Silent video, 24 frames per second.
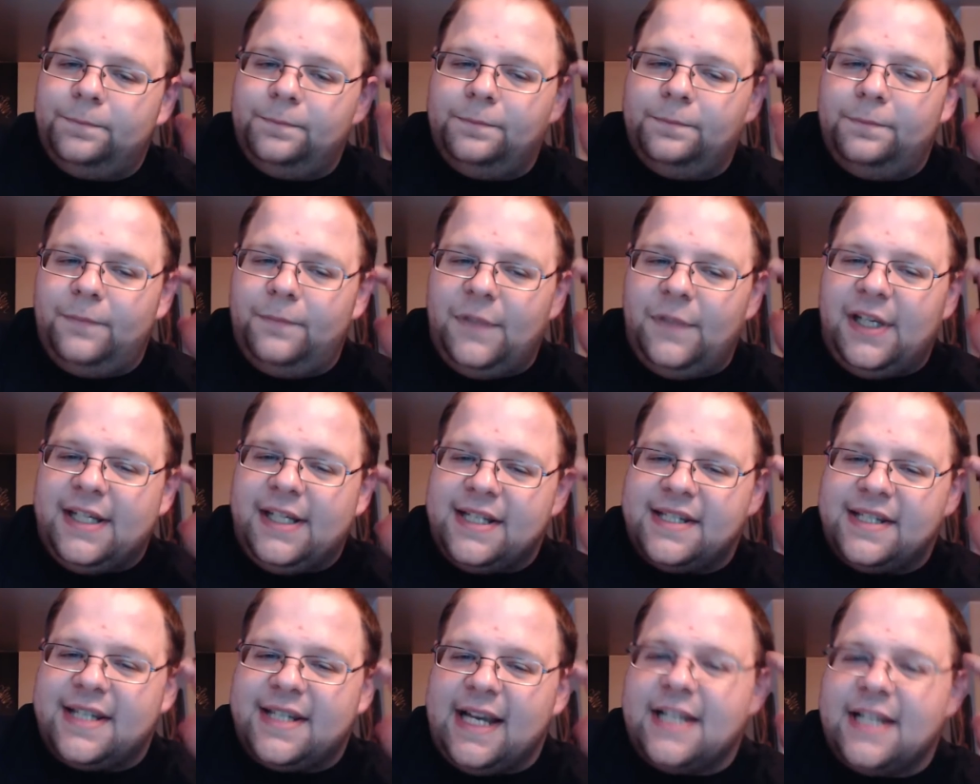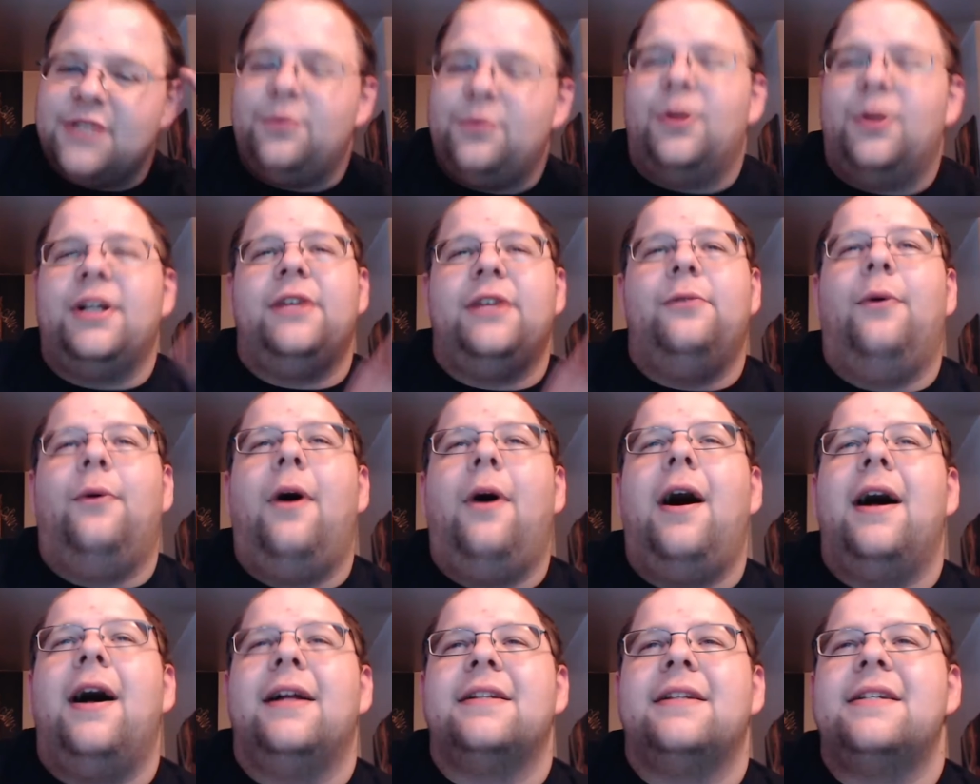He says what he
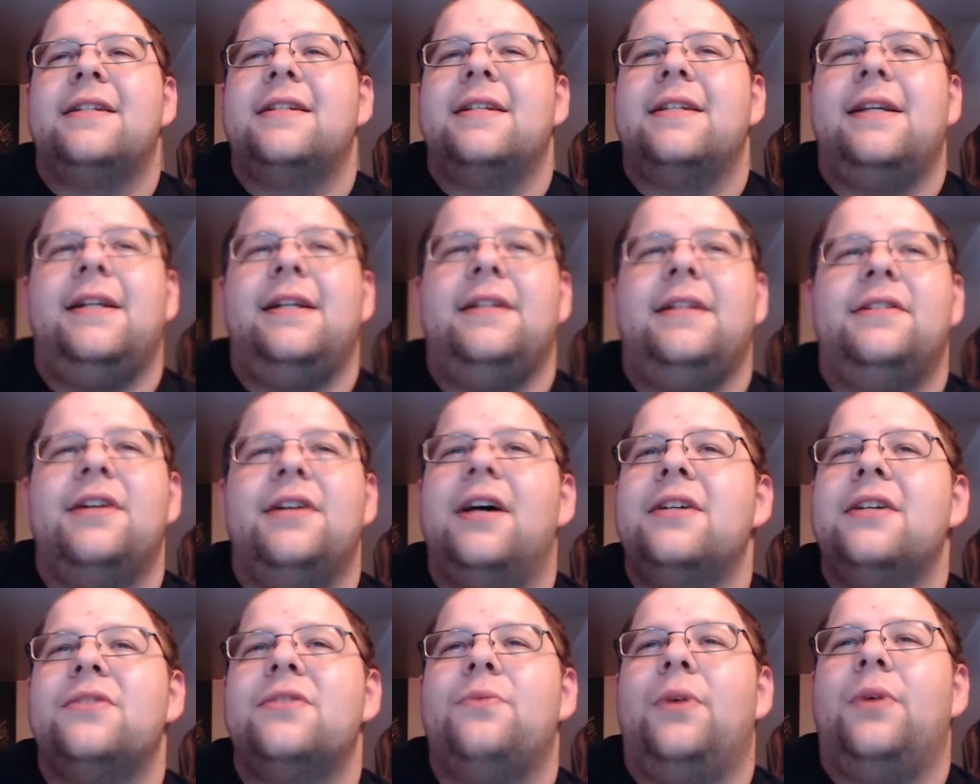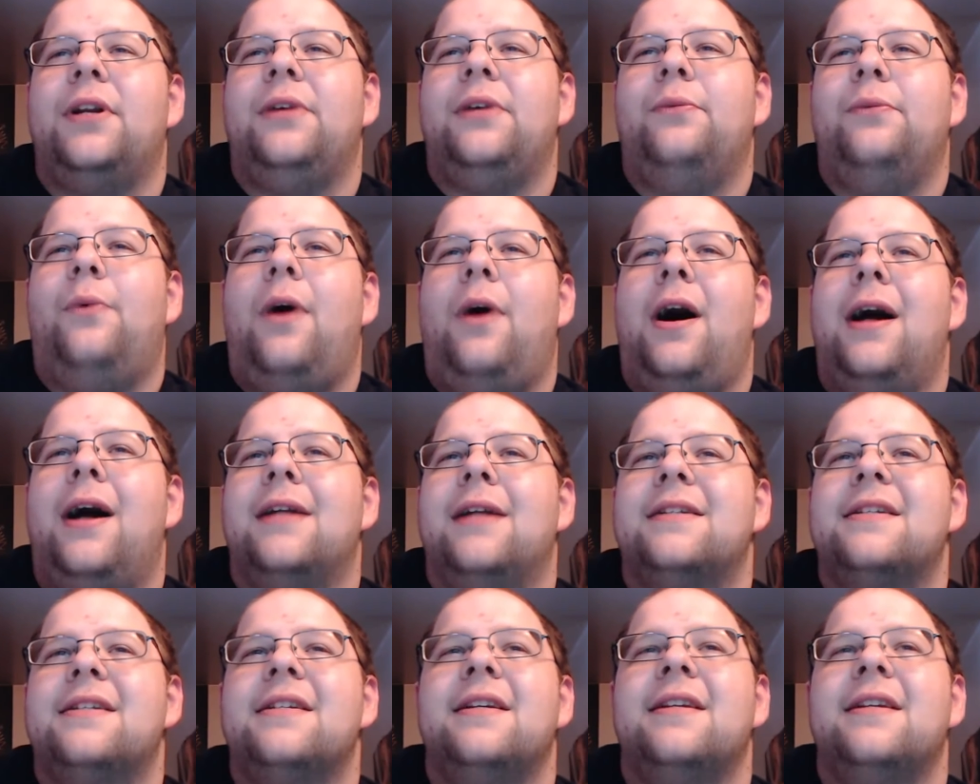wants. He does what he wants.